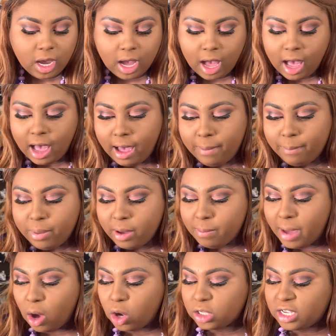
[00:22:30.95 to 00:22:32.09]
Um, but my
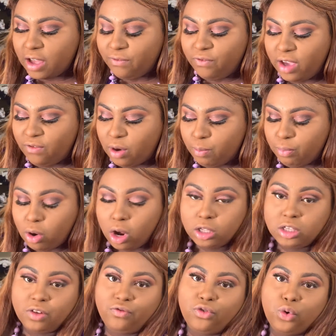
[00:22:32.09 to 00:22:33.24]
all-time favorite
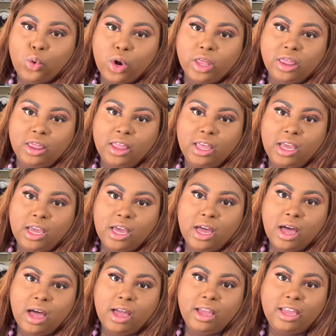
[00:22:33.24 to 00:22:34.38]
bronzer for
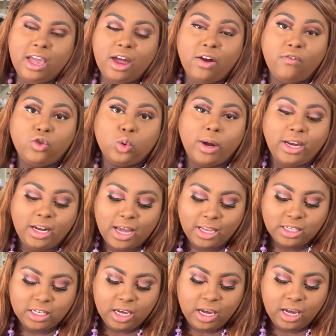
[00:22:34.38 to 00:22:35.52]
the year of
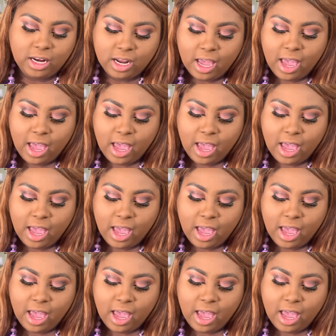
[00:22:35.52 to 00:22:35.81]
2019